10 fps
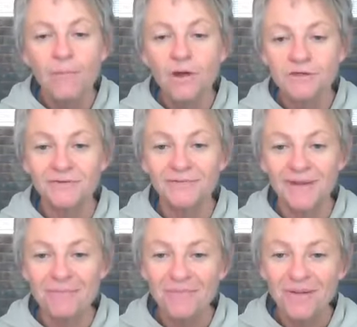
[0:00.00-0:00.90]
Most of
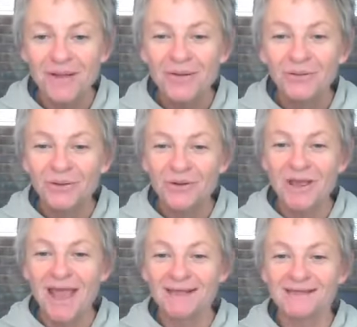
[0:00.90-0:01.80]
them will
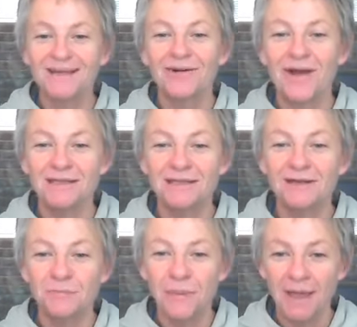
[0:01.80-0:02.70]
create a great
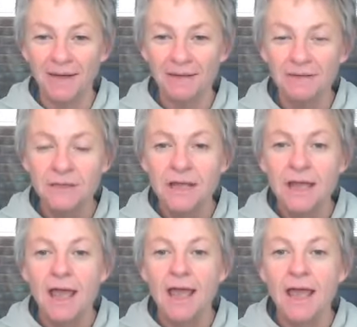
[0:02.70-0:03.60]
deal of pain,
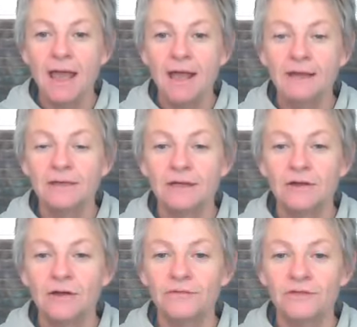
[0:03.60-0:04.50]
and a
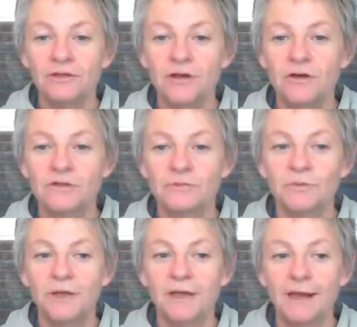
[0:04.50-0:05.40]
lot of the dogs
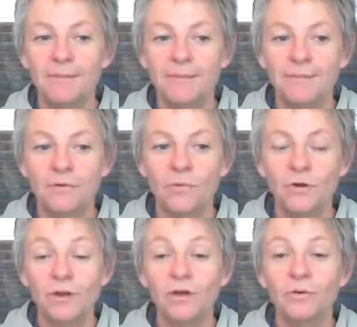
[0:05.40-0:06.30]
will become
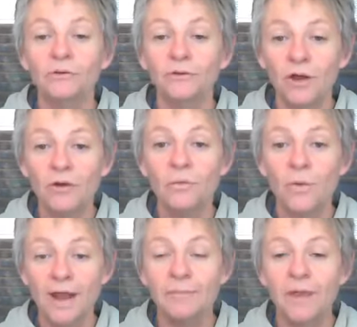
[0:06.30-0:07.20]
what we call
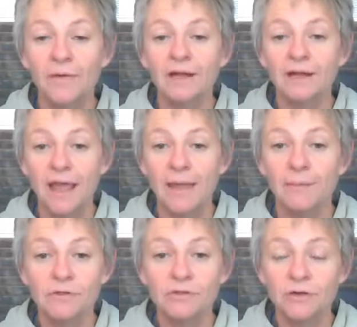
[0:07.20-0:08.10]
non-weight bearing
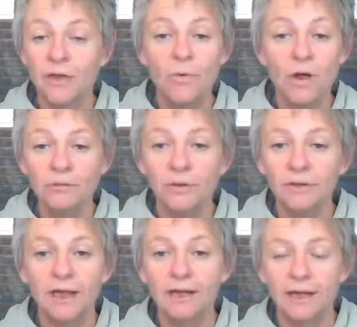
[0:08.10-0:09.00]
lame. So they won't
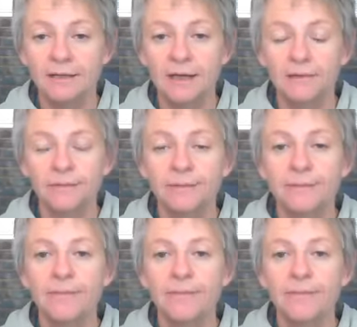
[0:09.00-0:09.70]
put that leg down.